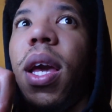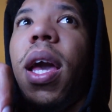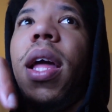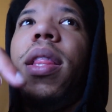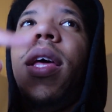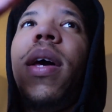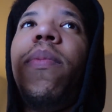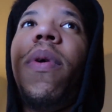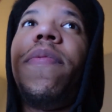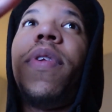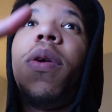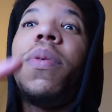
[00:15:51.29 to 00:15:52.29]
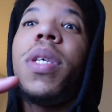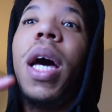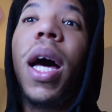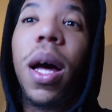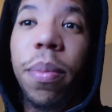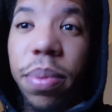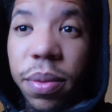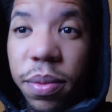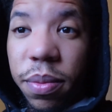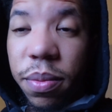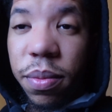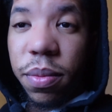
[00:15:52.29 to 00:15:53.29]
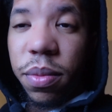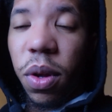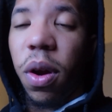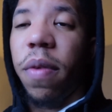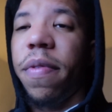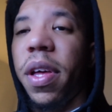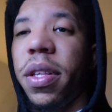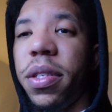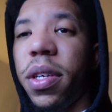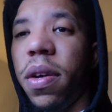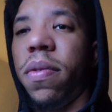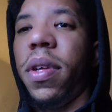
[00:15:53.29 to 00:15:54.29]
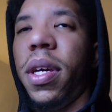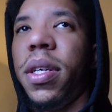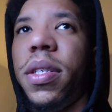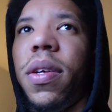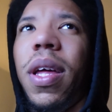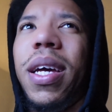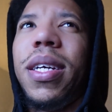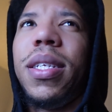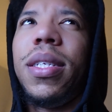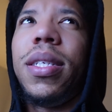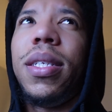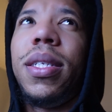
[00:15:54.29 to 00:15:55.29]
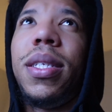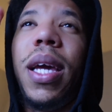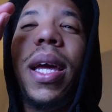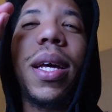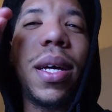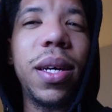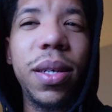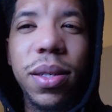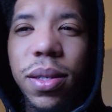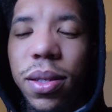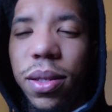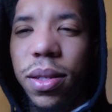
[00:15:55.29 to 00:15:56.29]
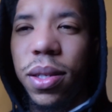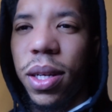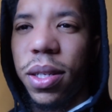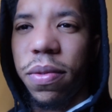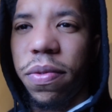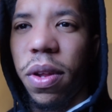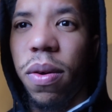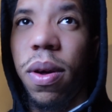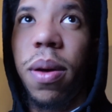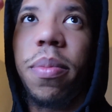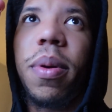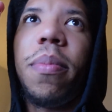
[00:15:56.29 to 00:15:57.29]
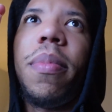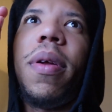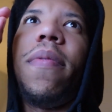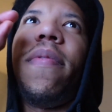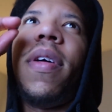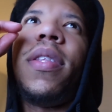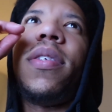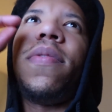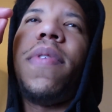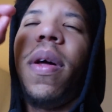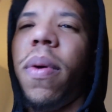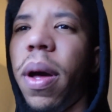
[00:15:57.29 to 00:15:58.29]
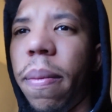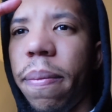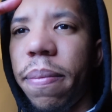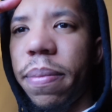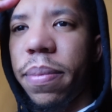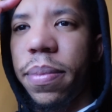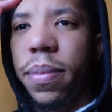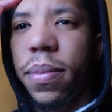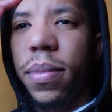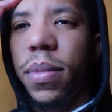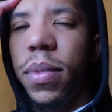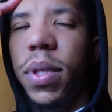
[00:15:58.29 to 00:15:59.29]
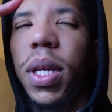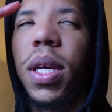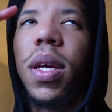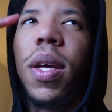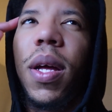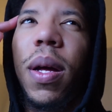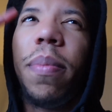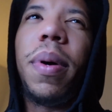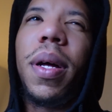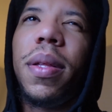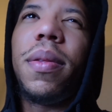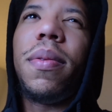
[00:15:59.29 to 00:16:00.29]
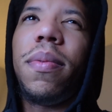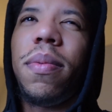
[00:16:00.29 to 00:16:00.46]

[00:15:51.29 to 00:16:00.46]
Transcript: And then what flows up are events only. So like data doesn't flow up, but events flow up. But